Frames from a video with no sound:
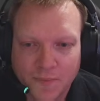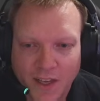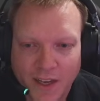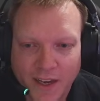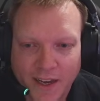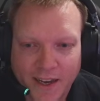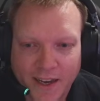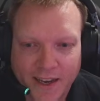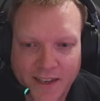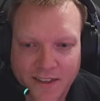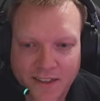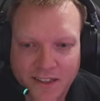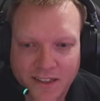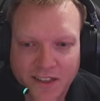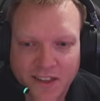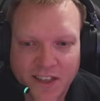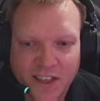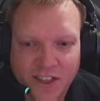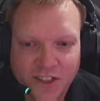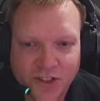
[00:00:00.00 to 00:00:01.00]
and
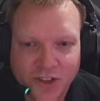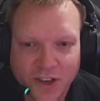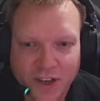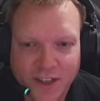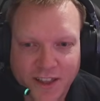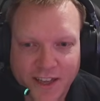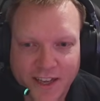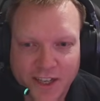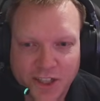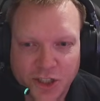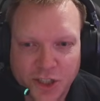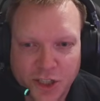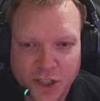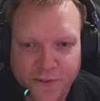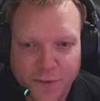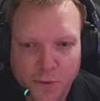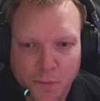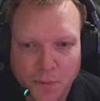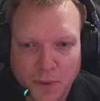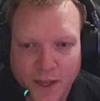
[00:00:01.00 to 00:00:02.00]
things like that, just
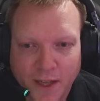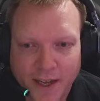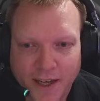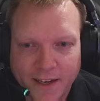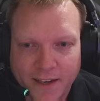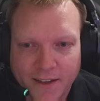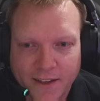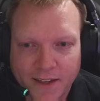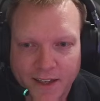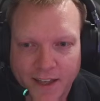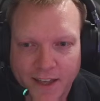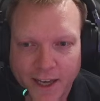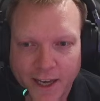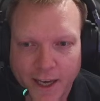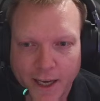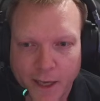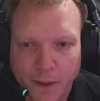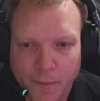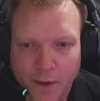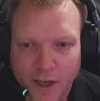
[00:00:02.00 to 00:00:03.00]
for playing the
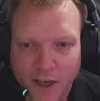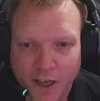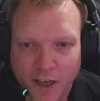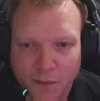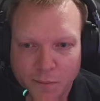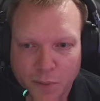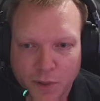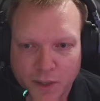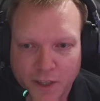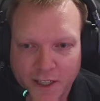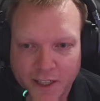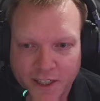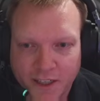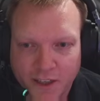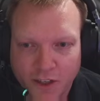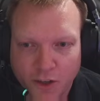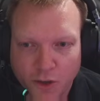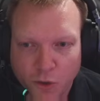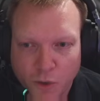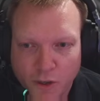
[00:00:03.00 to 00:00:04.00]
game and completing
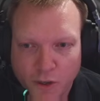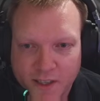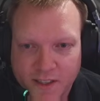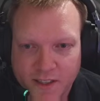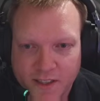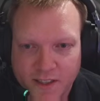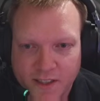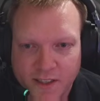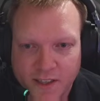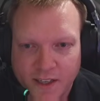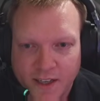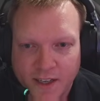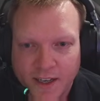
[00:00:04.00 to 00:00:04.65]
the quests.